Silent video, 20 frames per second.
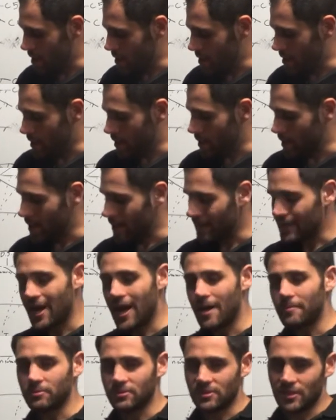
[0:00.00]

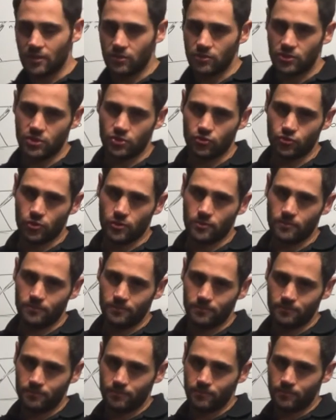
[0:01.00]
carpal tunnel syndrome,
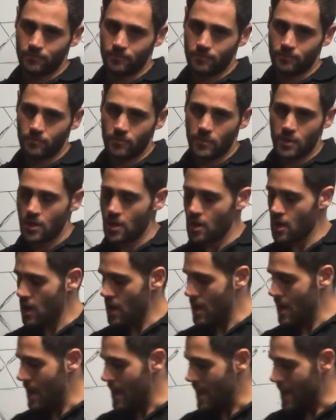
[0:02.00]

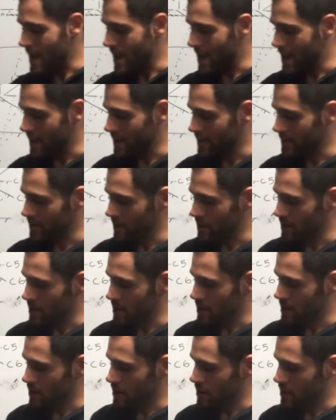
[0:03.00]
and
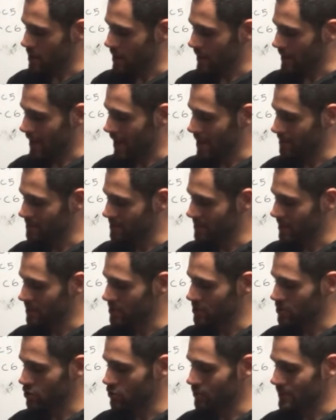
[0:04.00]
a carpal tunnel
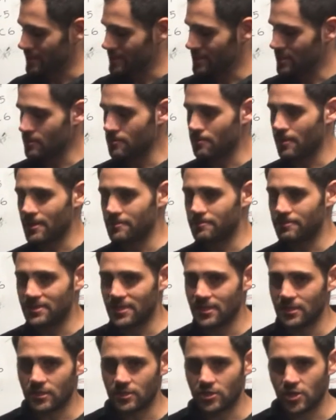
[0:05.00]
syndrome exhibited by a
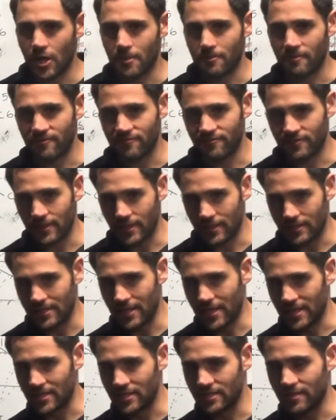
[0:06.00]
particular type of
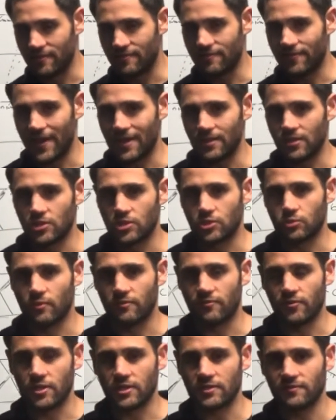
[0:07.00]
test, a Phelan's,
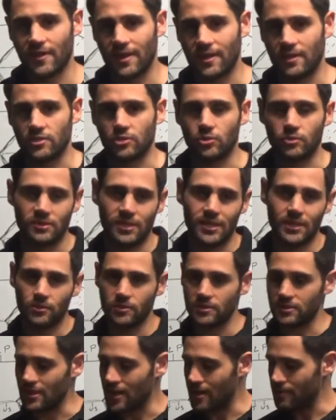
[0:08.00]
reverse Phelan's, or
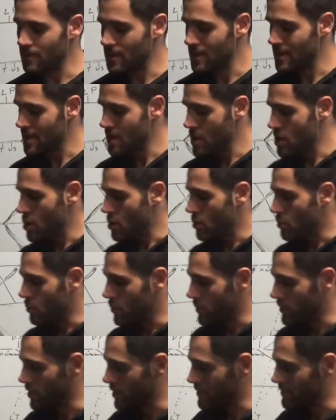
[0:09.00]
Tenel's tap,
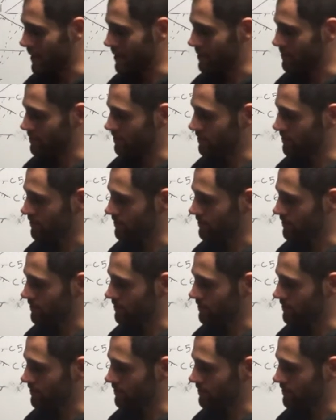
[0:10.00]
we know that